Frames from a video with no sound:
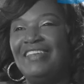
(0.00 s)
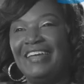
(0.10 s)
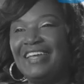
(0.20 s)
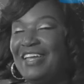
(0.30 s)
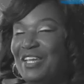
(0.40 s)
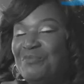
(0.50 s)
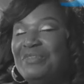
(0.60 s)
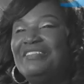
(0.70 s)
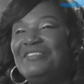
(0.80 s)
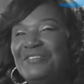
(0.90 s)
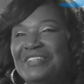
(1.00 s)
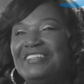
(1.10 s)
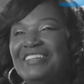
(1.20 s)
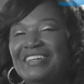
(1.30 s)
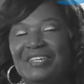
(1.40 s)
like I hadn't been through
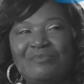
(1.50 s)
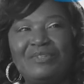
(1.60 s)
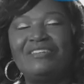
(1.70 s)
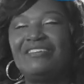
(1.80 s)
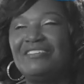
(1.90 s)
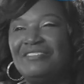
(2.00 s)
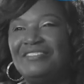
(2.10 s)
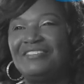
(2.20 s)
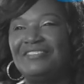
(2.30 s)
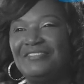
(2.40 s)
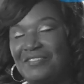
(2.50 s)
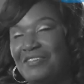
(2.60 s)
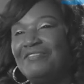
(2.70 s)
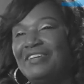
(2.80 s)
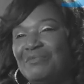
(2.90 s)
anything because
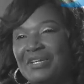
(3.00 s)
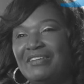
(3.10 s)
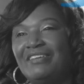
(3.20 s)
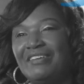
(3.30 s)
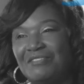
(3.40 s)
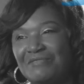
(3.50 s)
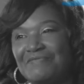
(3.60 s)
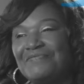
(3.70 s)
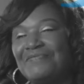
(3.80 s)
of AmBetter Health.